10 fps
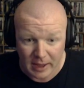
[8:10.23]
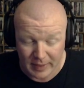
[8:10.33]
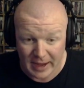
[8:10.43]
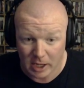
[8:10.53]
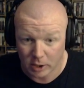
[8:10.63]

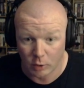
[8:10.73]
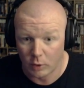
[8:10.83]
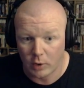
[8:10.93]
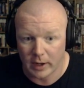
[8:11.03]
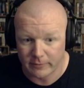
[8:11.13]
They can go a
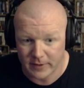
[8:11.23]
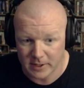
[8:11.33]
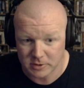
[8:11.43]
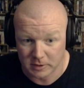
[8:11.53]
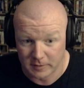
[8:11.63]
whole lot
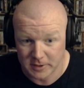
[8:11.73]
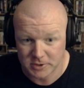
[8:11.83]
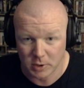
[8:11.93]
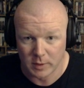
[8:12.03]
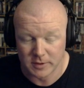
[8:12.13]
faster than the
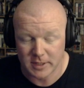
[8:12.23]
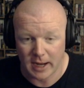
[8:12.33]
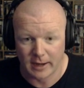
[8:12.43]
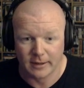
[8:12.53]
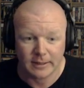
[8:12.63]
students
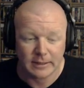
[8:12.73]
can.